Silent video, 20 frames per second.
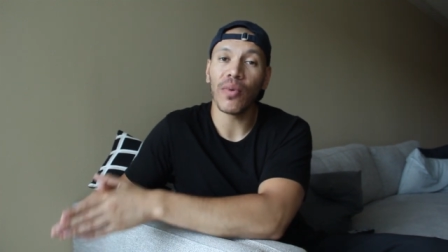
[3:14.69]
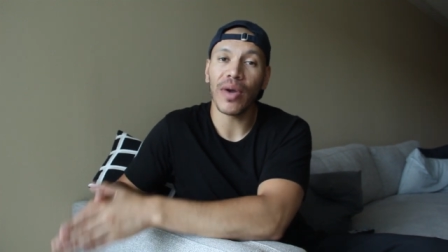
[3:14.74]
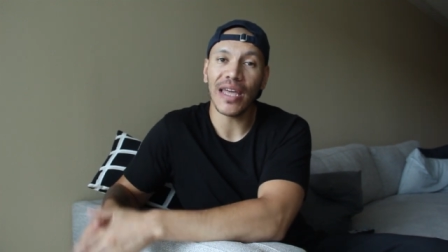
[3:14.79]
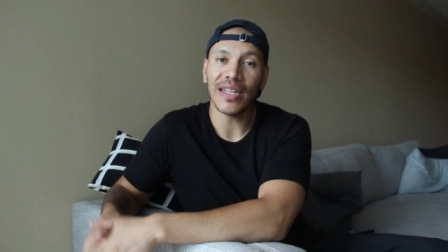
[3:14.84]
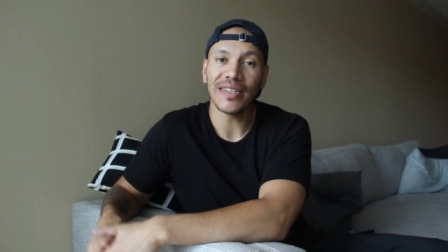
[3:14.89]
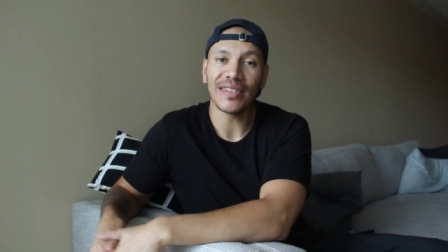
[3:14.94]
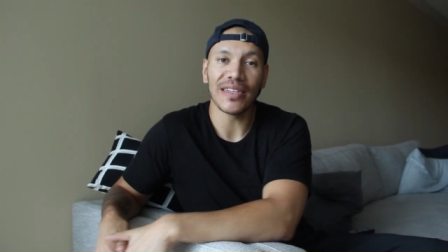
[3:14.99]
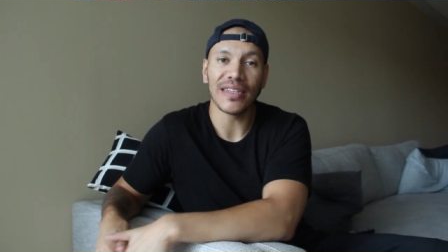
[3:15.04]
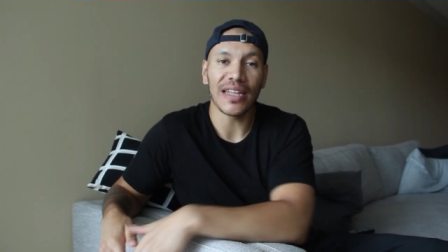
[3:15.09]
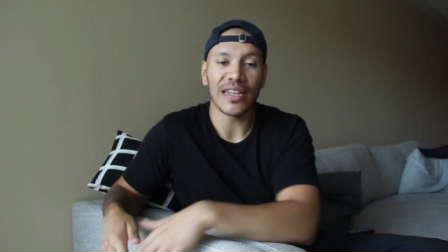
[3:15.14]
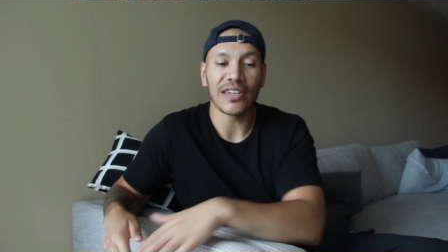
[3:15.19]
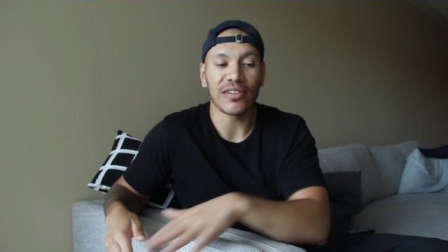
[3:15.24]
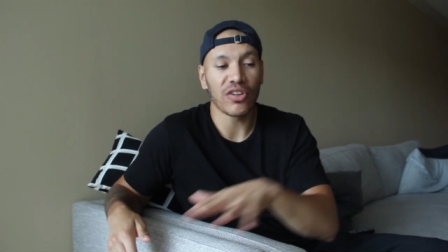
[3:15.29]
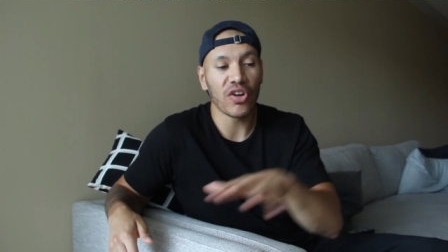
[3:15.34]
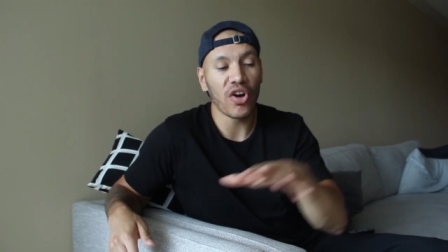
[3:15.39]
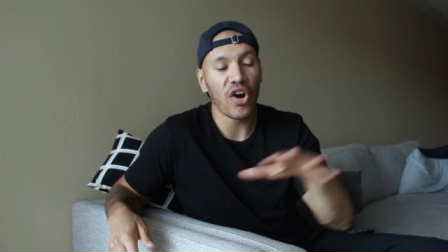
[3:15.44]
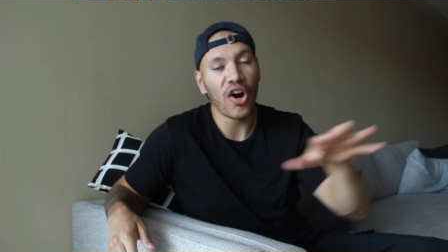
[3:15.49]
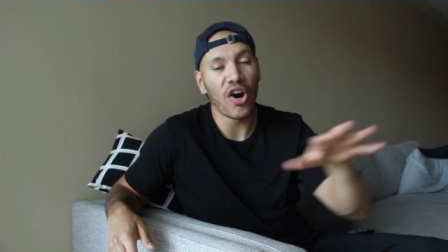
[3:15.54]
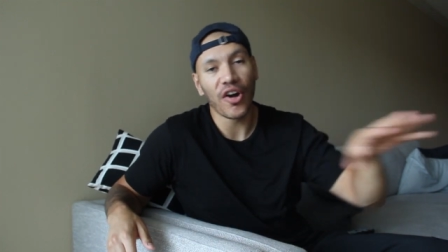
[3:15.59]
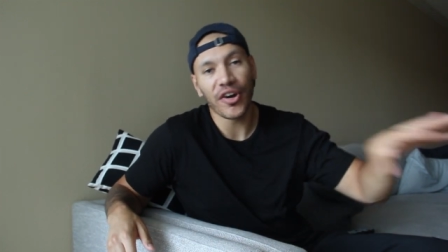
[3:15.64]
weights and then
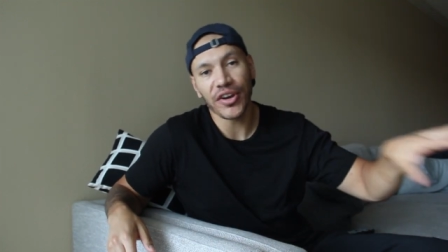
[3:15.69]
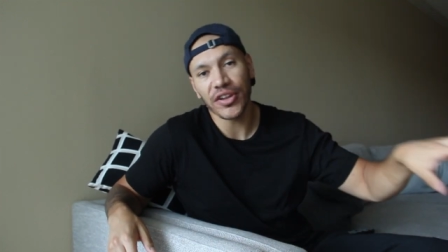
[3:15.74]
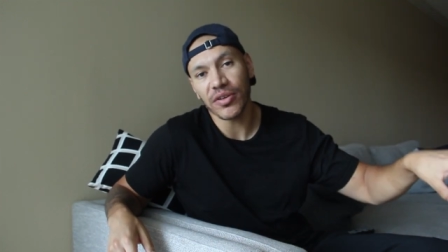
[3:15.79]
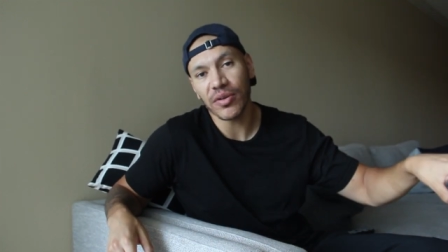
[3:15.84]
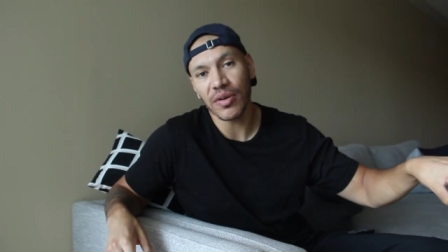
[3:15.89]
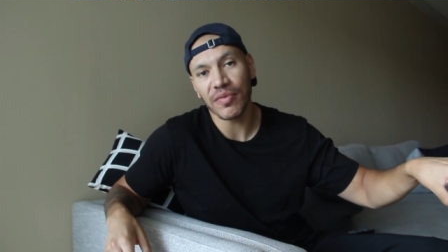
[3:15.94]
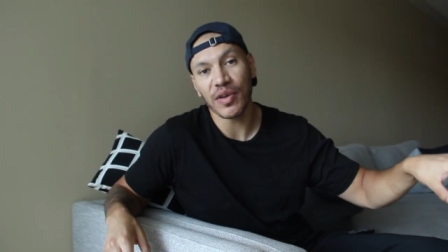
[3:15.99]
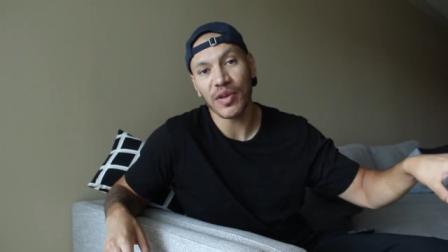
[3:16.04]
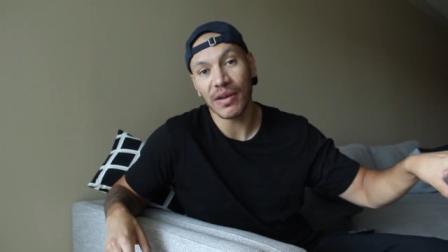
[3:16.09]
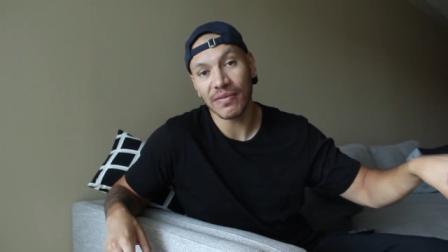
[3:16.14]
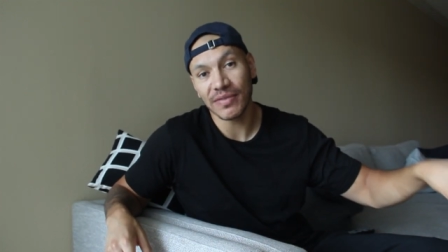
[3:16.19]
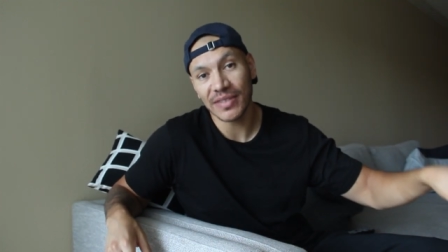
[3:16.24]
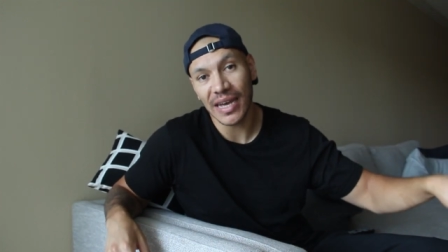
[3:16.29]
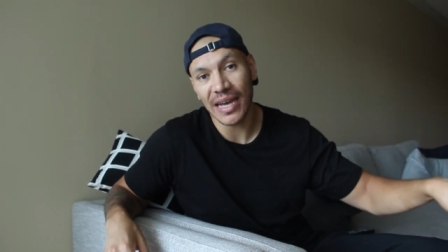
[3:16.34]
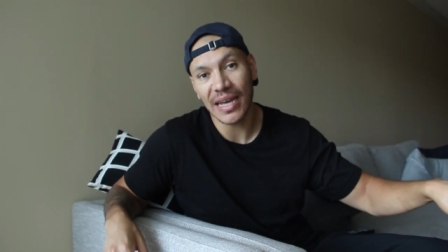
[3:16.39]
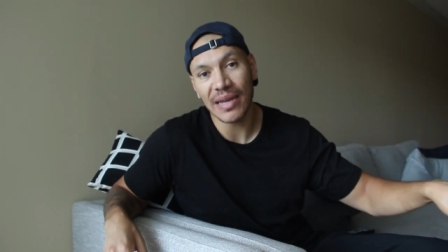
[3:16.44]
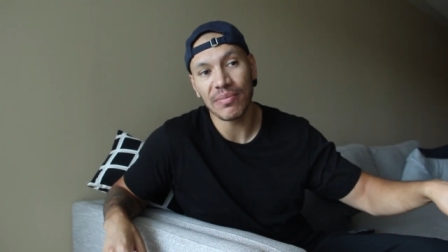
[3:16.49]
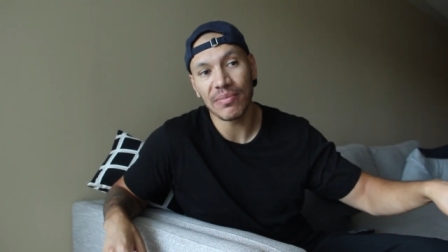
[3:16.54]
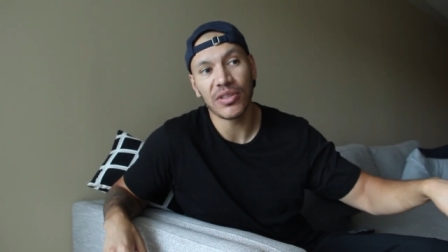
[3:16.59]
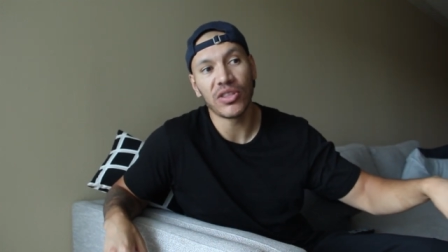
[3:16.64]
cardio if you have
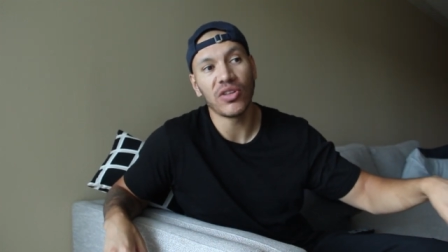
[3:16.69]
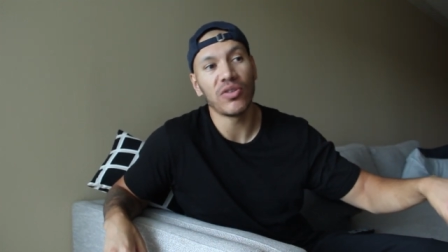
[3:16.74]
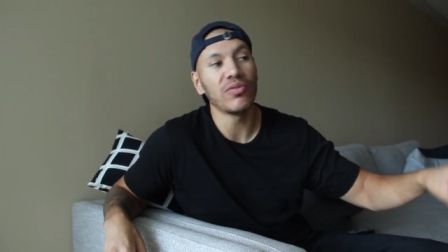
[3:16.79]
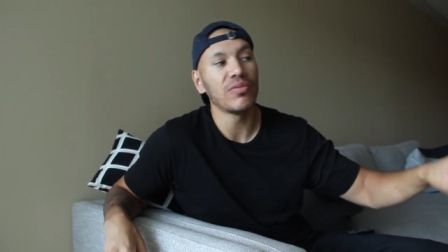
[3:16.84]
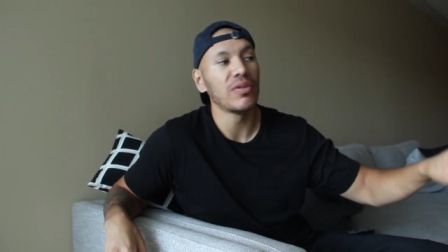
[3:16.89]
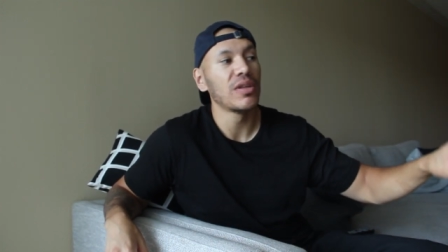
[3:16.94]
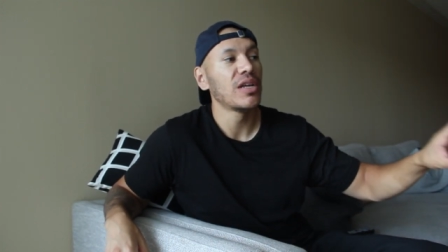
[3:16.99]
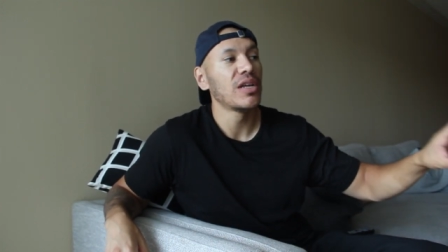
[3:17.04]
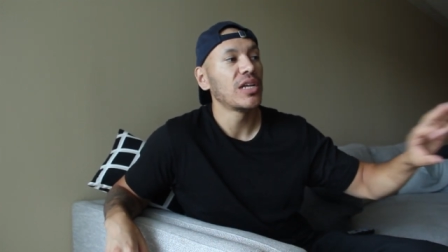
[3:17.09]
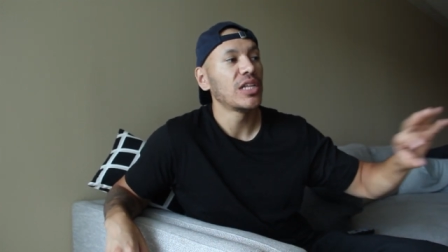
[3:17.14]
time, but don't